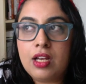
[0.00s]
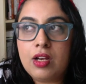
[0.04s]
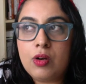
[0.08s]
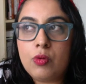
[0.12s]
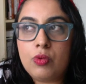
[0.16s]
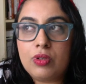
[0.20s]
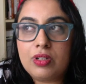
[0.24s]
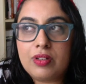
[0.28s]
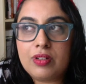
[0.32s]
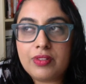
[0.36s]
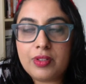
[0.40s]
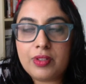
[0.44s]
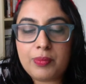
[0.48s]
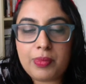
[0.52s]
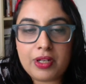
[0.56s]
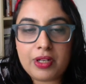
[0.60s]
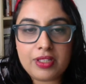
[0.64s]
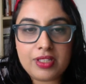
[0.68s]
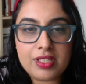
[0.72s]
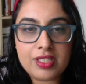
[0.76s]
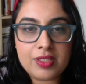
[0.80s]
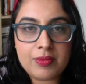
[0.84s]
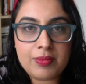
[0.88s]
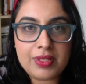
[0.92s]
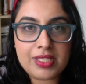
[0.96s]
one of the
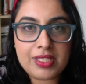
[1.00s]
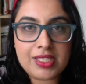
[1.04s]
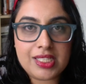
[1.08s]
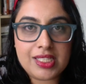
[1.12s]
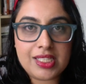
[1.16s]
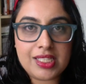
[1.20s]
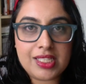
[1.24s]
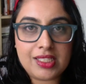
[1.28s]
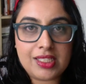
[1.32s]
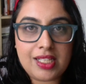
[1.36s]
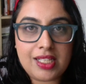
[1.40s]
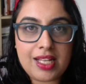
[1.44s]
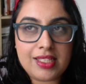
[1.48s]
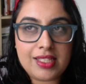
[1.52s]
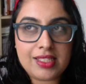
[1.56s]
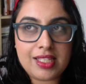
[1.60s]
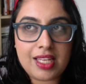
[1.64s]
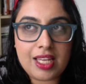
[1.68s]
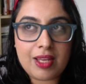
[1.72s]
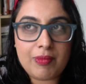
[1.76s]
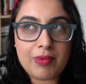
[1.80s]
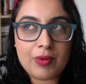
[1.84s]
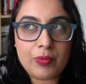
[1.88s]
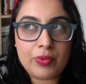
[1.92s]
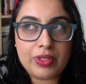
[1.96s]
participants in the class
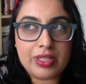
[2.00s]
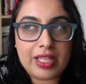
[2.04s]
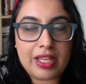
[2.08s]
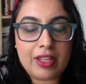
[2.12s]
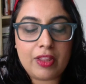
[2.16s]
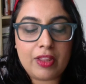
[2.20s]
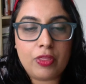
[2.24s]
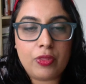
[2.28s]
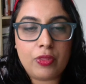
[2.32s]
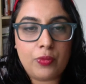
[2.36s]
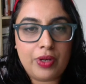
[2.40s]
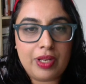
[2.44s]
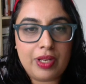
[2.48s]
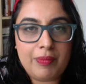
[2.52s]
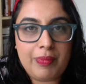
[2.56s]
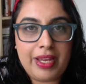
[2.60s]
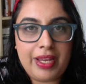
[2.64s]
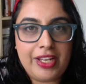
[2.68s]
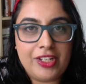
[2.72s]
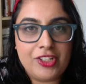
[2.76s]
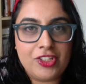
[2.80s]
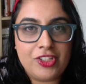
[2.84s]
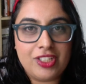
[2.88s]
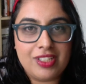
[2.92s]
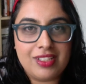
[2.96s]
came in with like 3
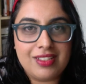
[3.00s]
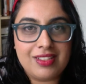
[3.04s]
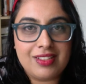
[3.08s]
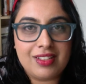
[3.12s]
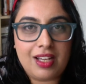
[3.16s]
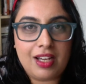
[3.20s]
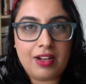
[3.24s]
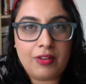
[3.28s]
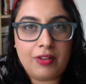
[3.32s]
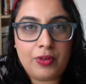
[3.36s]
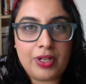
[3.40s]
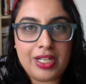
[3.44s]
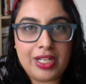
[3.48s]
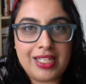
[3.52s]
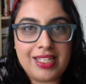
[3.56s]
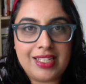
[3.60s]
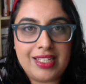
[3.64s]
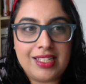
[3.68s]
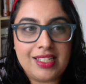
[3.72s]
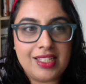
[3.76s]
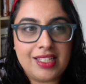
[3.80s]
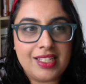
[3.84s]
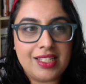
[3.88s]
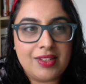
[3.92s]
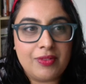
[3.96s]
pages
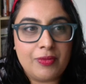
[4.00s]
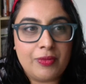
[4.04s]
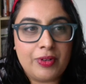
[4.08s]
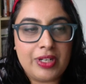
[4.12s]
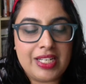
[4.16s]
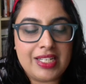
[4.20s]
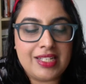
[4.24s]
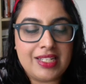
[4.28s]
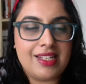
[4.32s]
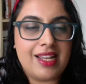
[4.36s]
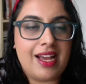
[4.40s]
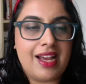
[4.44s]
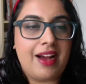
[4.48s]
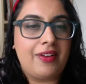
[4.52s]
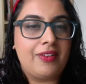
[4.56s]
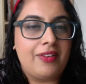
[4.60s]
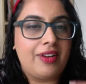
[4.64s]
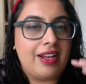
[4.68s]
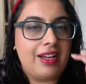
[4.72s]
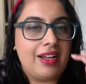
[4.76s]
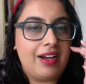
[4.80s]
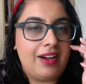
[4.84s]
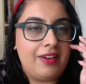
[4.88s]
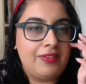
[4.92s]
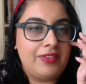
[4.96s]
written down
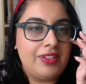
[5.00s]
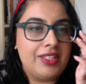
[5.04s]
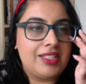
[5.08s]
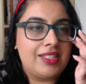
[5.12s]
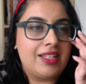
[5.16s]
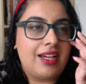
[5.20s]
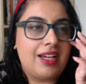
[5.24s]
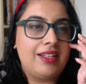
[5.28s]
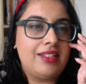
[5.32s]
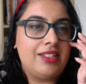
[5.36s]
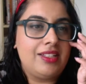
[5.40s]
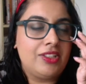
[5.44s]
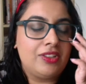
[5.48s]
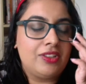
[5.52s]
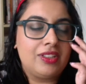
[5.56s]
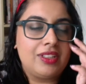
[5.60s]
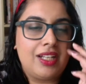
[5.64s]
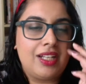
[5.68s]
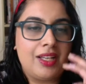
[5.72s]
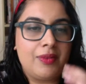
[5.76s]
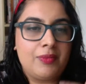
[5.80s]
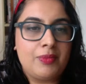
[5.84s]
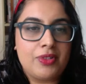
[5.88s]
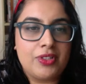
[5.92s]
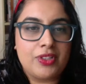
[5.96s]
of this ideal
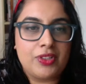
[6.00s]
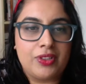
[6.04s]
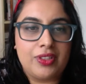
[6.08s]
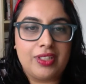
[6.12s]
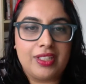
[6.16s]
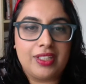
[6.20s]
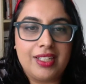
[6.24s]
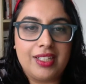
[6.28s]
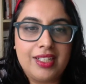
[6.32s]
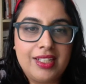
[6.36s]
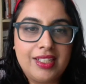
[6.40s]
client persona.